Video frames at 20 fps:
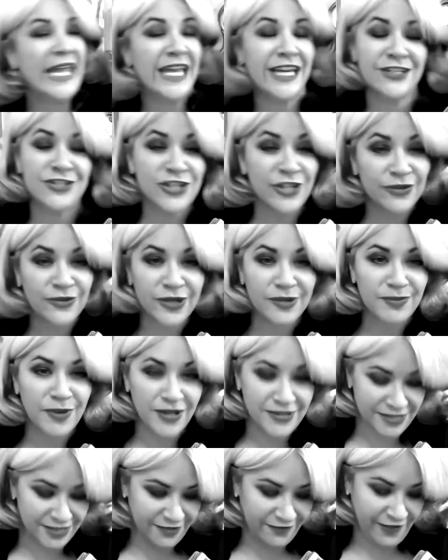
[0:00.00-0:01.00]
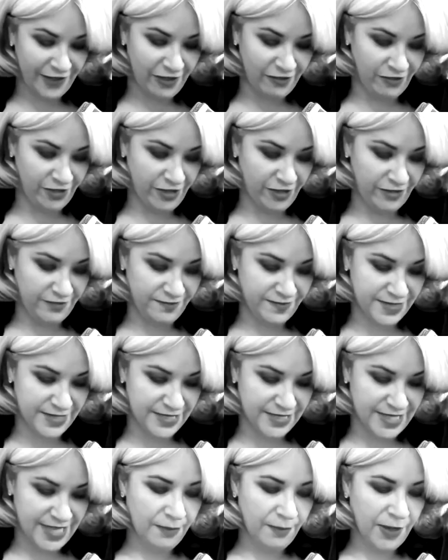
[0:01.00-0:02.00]
can generate positive
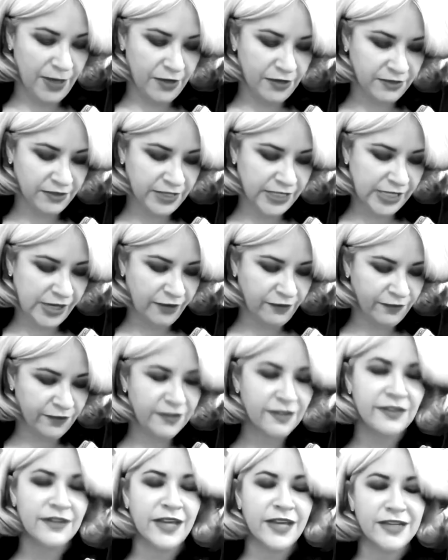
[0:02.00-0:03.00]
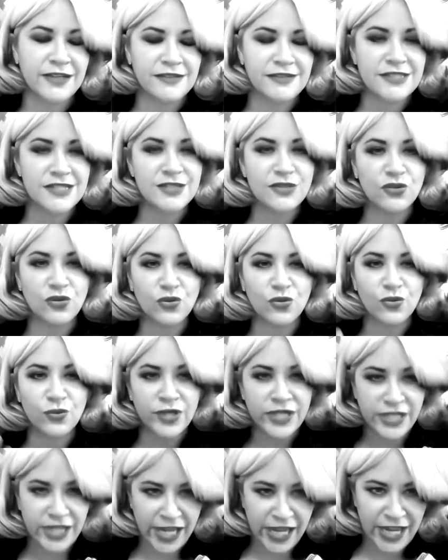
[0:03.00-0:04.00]
outcomes. Apparently, over the next
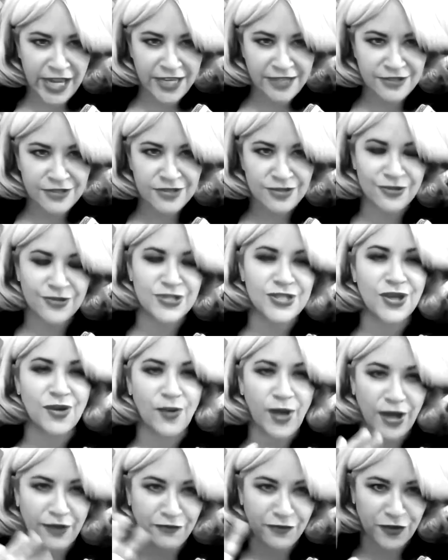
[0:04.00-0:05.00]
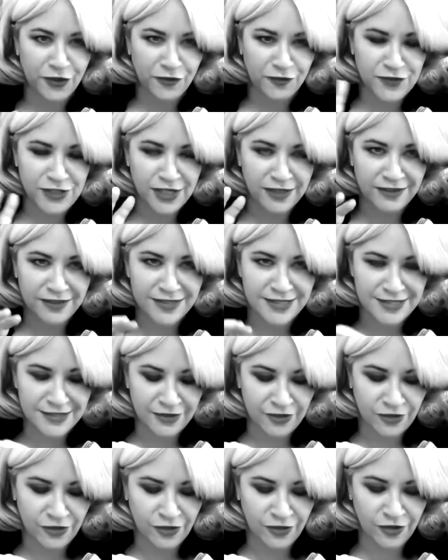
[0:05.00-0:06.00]
three days or so after you've done this
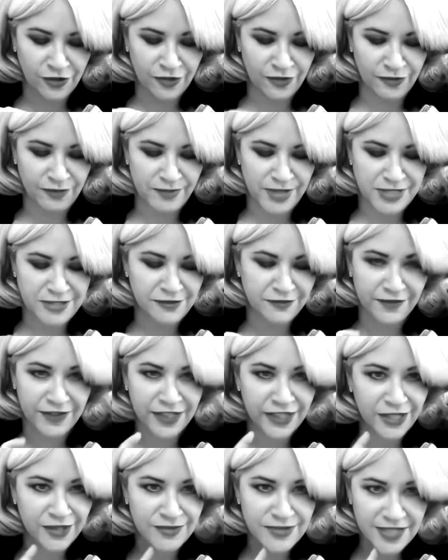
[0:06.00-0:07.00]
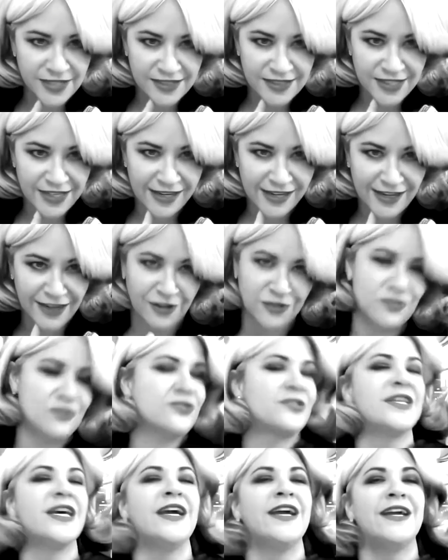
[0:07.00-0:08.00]
little mental video technique
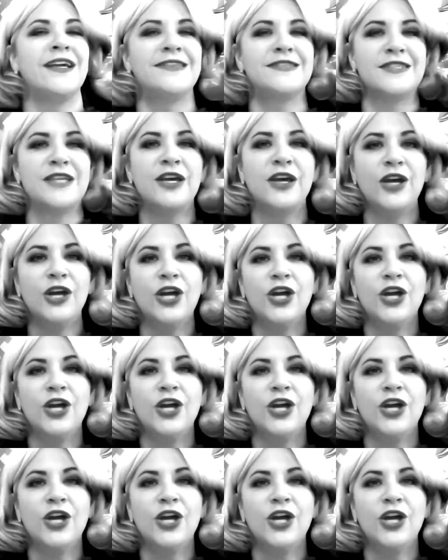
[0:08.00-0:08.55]
exercise,